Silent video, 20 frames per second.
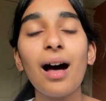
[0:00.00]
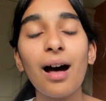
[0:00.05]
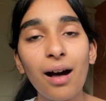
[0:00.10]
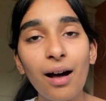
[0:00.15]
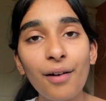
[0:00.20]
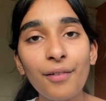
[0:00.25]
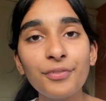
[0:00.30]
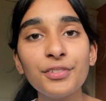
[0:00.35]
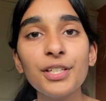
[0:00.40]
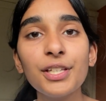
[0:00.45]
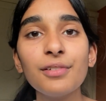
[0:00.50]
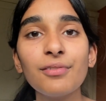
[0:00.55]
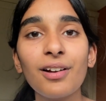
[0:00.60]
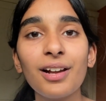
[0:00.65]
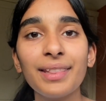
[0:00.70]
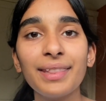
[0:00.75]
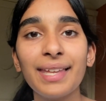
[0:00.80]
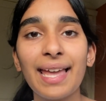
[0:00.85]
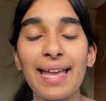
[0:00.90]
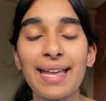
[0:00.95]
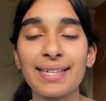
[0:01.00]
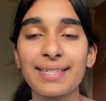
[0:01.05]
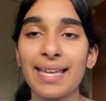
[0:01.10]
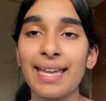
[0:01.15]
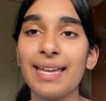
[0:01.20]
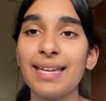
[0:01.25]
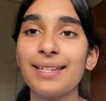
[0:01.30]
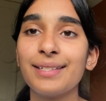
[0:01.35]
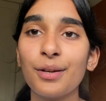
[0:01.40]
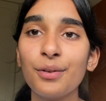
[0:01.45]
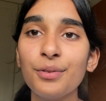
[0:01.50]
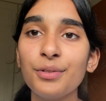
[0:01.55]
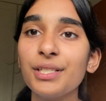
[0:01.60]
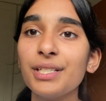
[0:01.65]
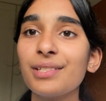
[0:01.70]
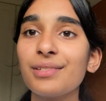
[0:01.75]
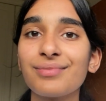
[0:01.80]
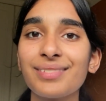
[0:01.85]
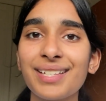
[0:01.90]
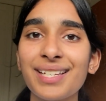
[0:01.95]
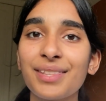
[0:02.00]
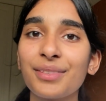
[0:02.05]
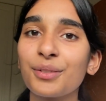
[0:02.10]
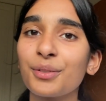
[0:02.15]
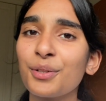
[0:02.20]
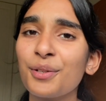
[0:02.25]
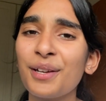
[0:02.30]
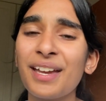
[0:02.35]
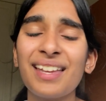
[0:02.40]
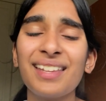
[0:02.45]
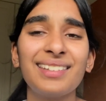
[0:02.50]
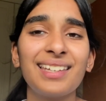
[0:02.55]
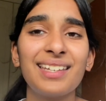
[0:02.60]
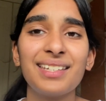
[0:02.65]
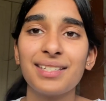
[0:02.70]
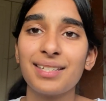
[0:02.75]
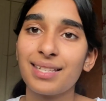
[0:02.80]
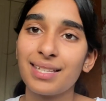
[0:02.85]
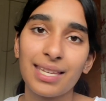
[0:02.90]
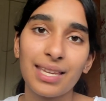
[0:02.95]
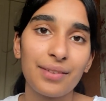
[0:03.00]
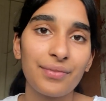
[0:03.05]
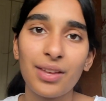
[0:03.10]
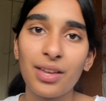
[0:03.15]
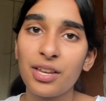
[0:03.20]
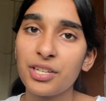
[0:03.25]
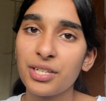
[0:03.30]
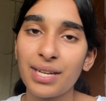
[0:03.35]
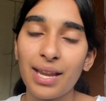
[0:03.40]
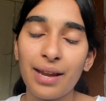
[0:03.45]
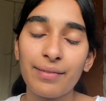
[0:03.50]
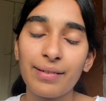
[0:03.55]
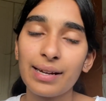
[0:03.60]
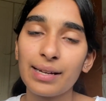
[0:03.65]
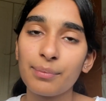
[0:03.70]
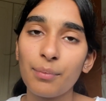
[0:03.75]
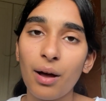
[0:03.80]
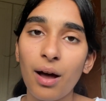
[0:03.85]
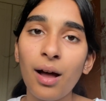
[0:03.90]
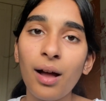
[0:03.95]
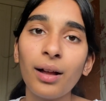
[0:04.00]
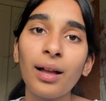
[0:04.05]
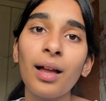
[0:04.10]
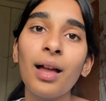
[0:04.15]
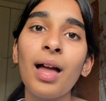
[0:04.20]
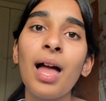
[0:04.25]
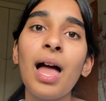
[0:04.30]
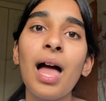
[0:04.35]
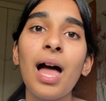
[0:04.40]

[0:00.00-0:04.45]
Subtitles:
After you write the essay, don't just read through it and then just give it a generic mark.